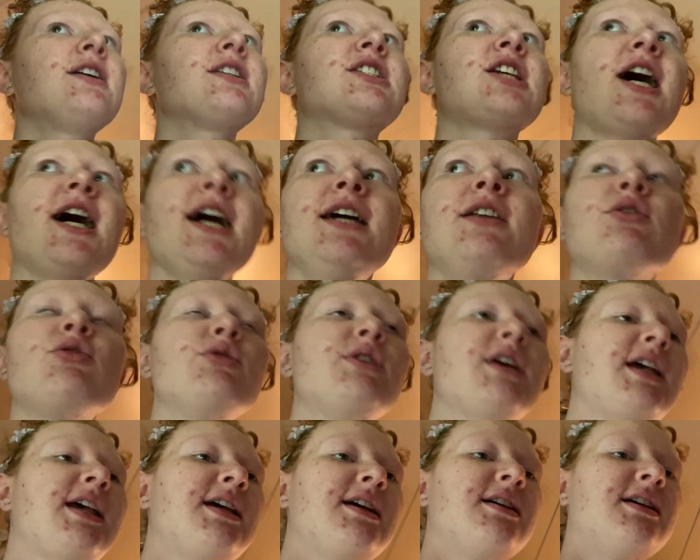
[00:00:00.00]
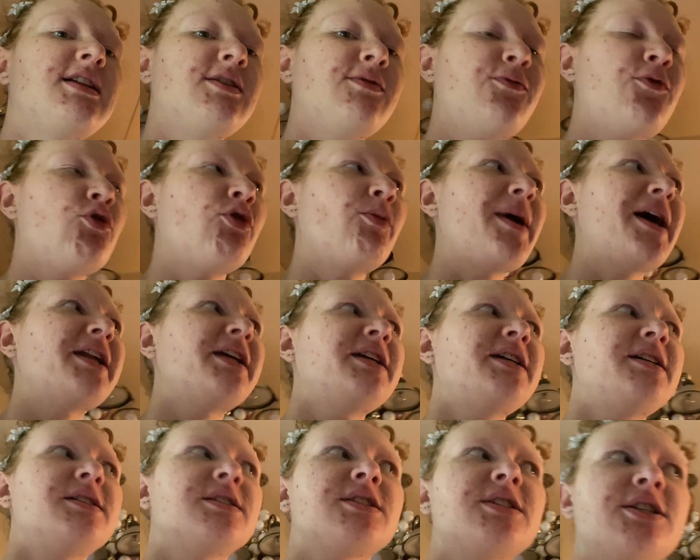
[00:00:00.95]
titled and formatted
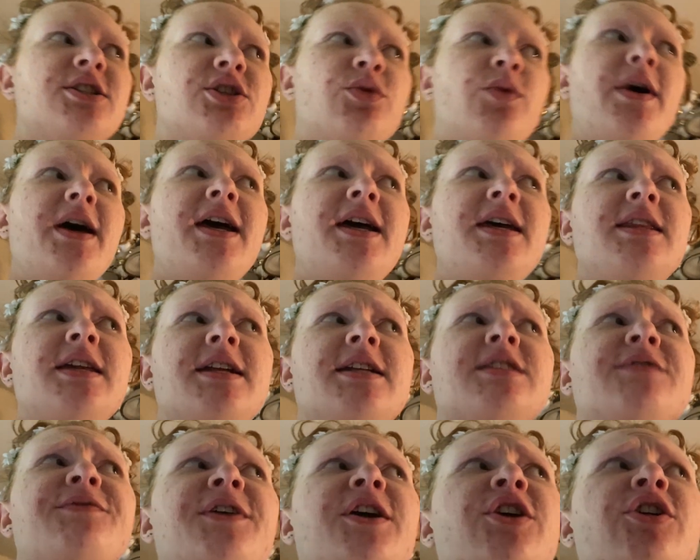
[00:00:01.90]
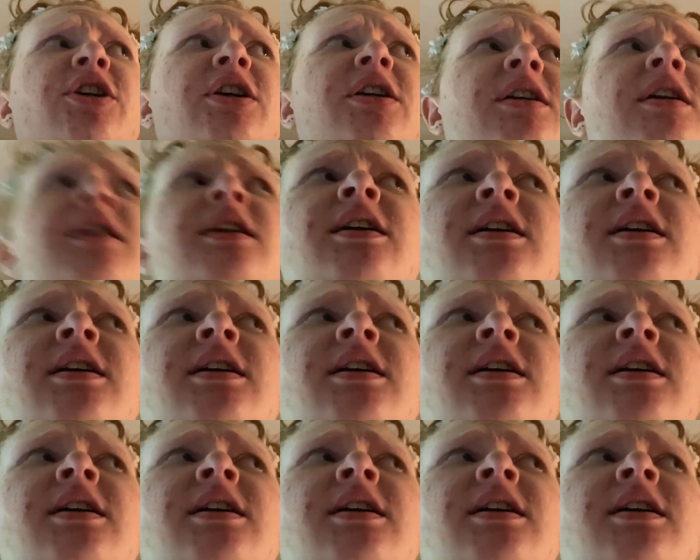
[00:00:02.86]
in such a way that is very